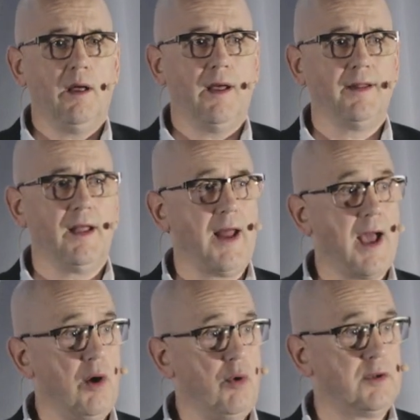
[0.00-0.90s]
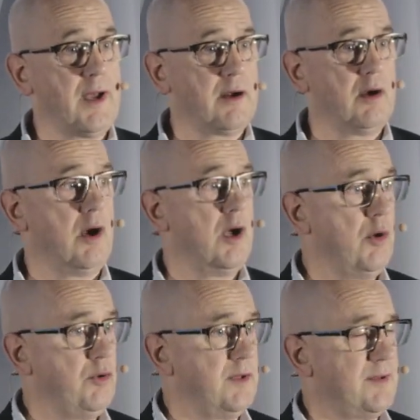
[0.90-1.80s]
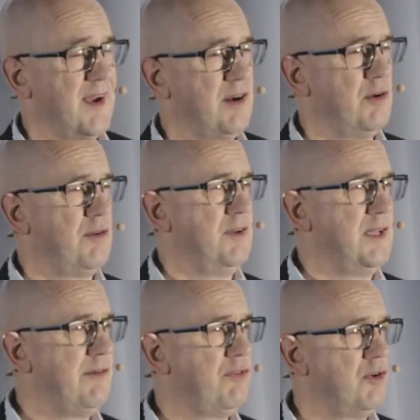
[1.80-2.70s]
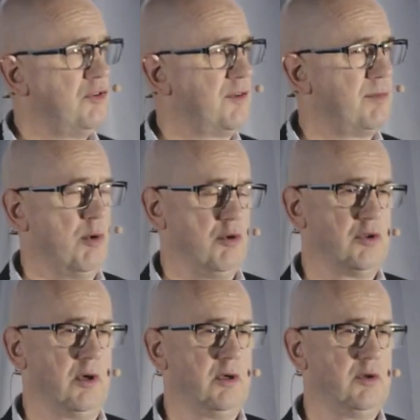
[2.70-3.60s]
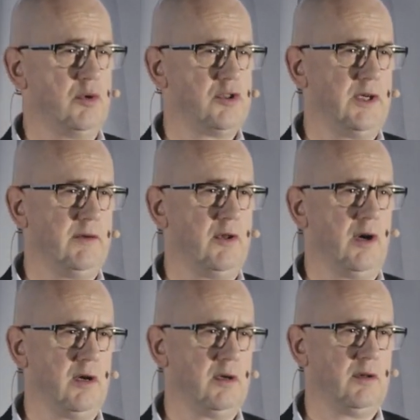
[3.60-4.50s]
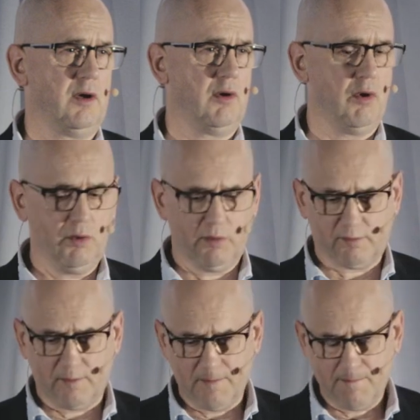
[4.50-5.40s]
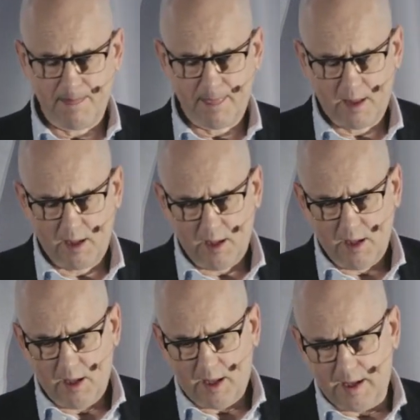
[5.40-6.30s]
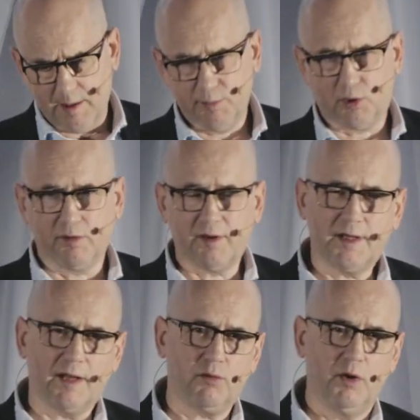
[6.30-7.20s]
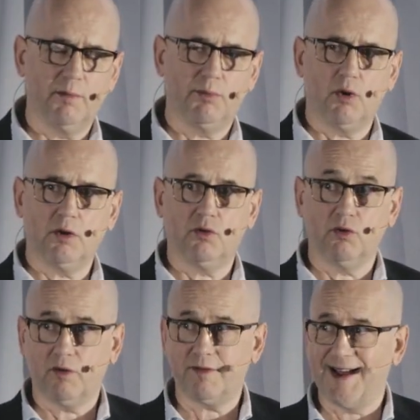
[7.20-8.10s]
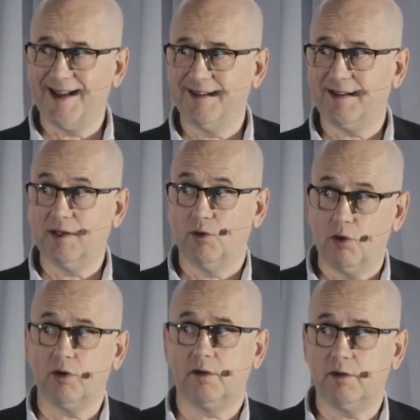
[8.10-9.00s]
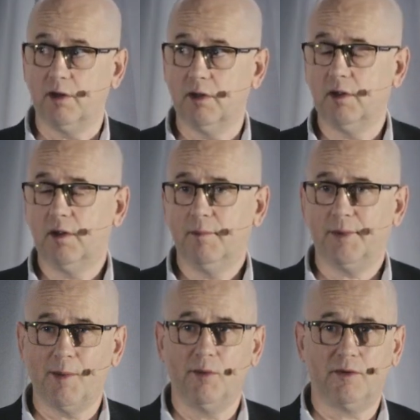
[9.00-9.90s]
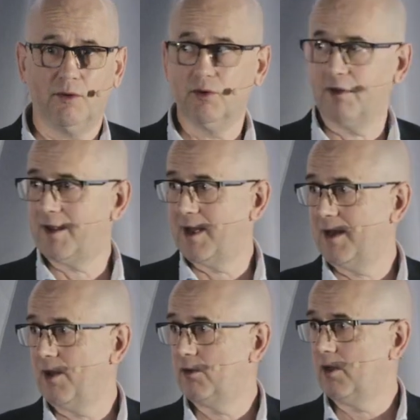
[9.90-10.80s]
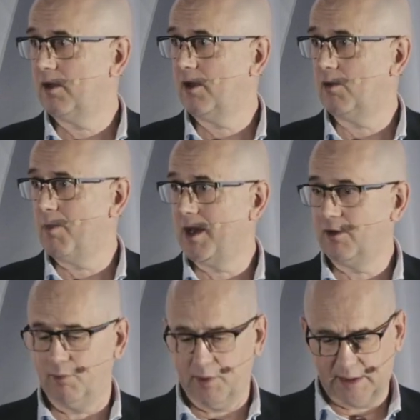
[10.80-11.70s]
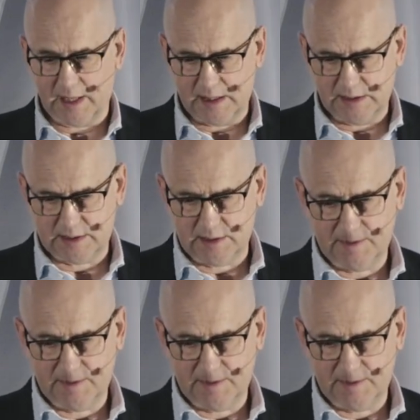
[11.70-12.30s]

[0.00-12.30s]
and then how the attackers leverage exposure to achieve their goals, because that's really important to understand in order to be able to understand how to manage and mitigate it.